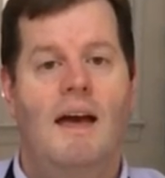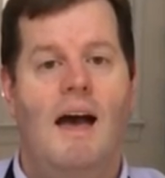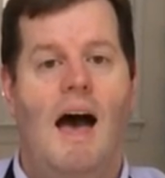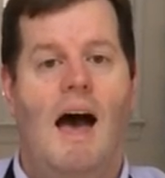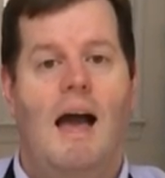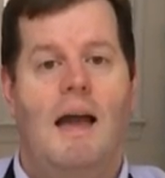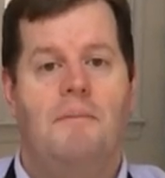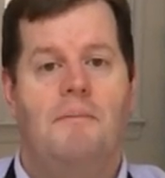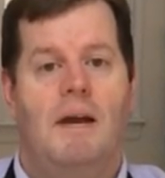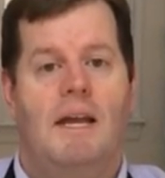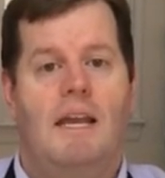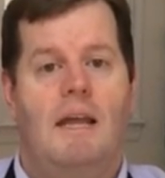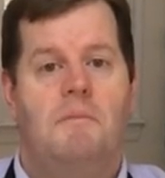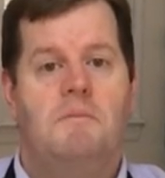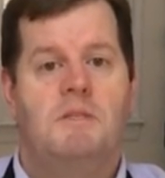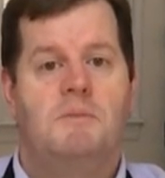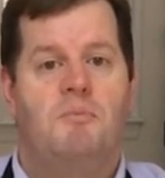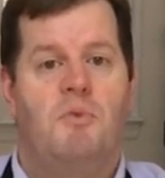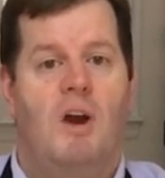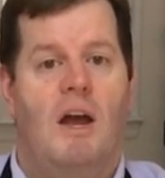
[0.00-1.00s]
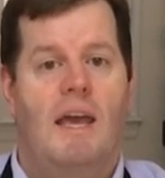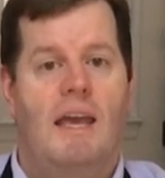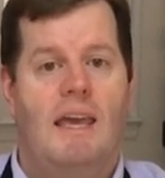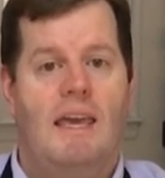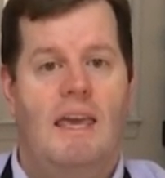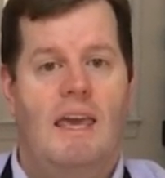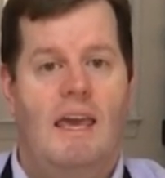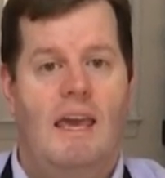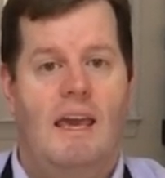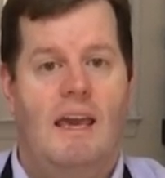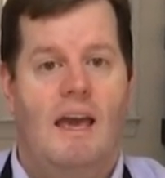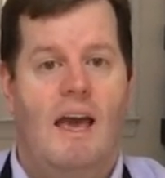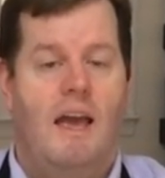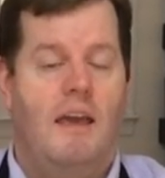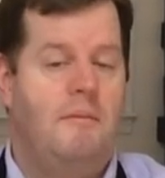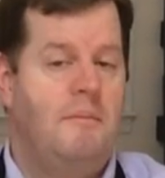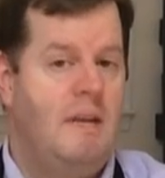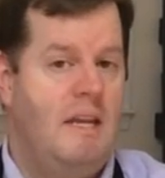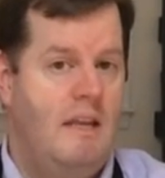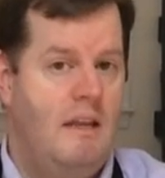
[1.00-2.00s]
Hi, my name is Brian King. I
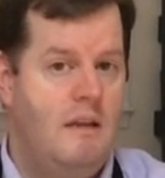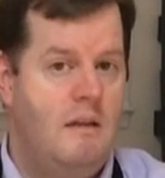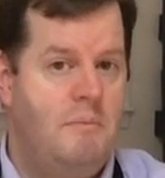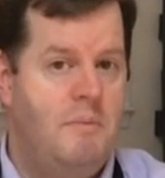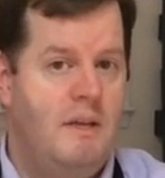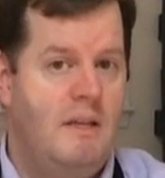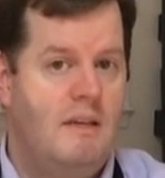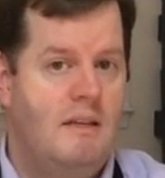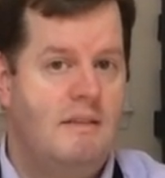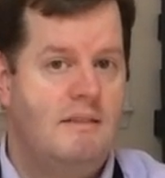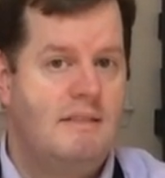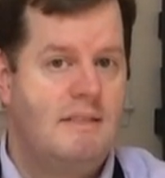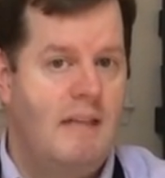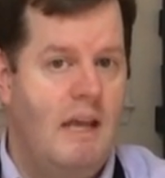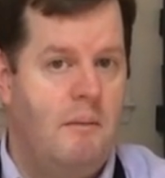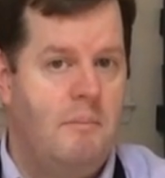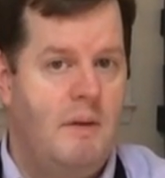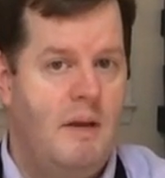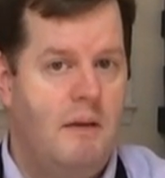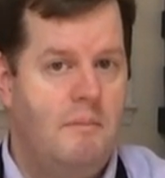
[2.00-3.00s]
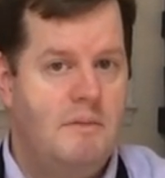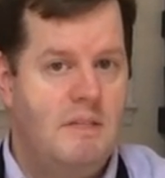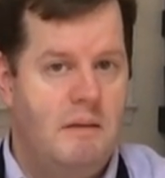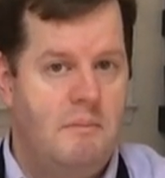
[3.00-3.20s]
am an independent Stampin' Up!